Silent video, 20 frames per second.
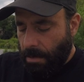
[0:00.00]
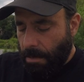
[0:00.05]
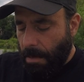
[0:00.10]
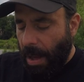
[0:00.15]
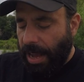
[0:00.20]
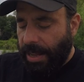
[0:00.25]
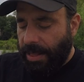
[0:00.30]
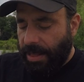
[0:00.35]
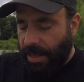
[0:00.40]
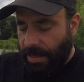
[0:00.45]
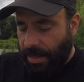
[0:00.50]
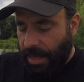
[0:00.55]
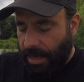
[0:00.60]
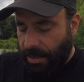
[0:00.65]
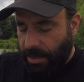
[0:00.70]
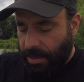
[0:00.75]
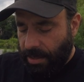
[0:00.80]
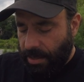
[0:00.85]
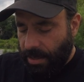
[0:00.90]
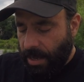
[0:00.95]

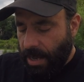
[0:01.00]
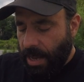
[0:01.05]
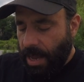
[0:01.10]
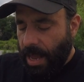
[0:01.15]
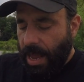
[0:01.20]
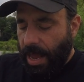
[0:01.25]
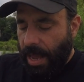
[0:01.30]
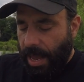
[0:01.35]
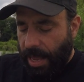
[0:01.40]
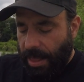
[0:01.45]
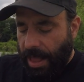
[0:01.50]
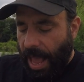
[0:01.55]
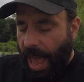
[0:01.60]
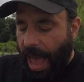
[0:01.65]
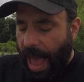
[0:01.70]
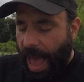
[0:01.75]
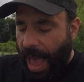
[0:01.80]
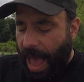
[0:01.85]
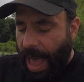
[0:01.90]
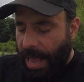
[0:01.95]
It
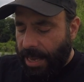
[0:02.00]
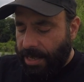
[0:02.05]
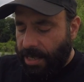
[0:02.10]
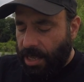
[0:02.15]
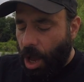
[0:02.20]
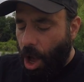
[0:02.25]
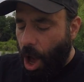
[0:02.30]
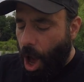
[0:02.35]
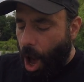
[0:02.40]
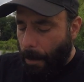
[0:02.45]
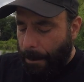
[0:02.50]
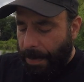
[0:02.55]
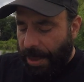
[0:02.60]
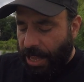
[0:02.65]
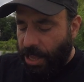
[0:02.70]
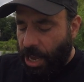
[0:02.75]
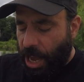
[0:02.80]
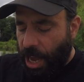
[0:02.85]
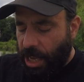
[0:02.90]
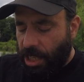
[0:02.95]
has
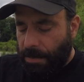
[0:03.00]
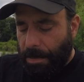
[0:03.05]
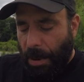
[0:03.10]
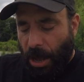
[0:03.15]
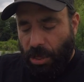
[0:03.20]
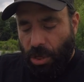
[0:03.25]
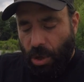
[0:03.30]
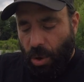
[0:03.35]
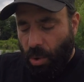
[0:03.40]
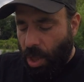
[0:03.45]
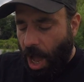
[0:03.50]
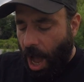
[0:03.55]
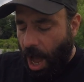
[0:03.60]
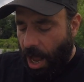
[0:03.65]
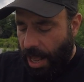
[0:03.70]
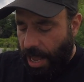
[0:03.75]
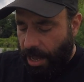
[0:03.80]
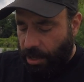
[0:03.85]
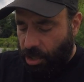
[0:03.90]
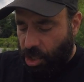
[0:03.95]
opinions but no
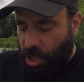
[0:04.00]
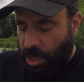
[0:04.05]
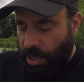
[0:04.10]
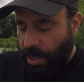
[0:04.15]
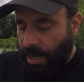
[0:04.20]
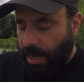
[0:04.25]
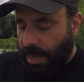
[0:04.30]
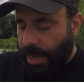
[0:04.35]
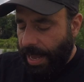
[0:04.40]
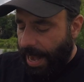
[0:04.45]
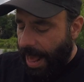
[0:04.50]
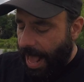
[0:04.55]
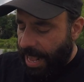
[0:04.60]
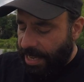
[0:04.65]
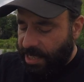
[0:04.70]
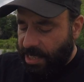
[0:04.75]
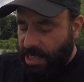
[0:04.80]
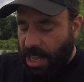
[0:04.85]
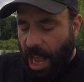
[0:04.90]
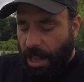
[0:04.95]
knowledge. It
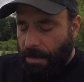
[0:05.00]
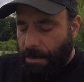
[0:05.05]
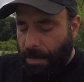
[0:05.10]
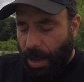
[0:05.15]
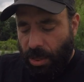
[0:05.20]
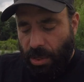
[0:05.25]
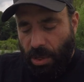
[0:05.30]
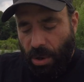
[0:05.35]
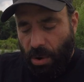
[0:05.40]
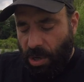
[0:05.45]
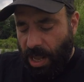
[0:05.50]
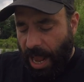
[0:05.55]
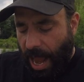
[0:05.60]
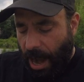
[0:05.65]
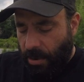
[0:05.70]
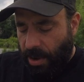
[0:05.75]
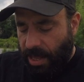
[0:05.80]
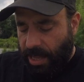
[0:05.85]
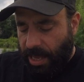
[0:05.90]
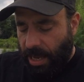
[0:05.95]
has thought but no
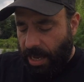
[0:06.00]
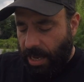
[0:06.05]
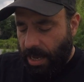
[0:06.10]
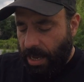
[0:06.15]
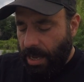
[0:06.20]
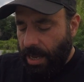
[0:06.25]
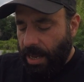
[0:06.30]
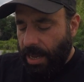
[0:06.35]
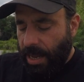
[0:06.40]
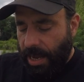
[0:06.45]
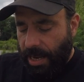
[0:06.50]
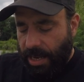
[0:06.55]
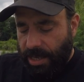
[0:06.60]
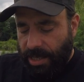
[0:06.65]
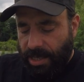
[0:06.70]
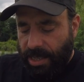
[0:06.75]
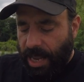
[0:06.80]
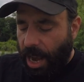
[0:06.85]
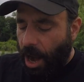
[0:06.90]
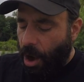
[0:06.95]
clarity. It
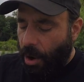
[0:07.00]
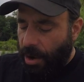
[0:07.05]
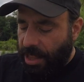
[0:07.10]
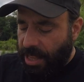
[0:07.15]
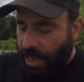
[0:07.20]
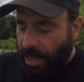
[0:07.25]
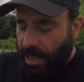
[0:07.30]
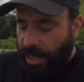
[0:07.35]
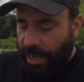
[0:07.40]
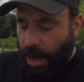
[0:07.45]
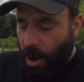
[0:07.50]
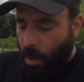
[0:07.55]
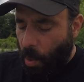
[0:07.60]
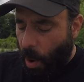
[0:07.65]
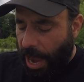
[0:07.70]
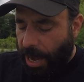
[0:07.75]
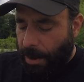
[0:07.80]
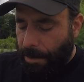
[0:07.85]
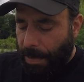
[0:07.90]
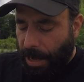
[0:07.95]
is theoretically
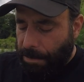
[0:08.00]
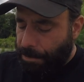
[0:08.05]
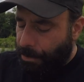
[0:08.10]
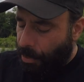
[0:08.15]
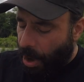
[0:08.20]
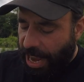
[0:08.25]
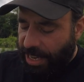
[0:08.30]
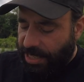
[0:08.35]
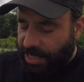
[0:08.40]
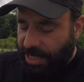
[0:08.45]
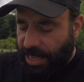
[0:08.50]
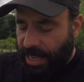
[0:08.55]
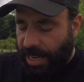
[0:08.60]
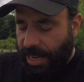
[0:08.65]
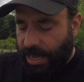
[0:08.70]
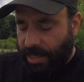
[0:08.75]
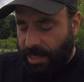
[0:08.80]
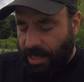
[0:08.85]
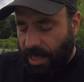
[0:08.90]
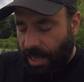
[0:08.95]
awake but
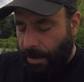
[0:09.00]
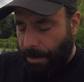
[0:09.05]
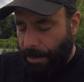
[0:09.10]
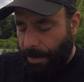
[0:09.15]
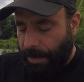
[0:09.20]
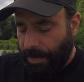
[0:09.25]
practically asleep.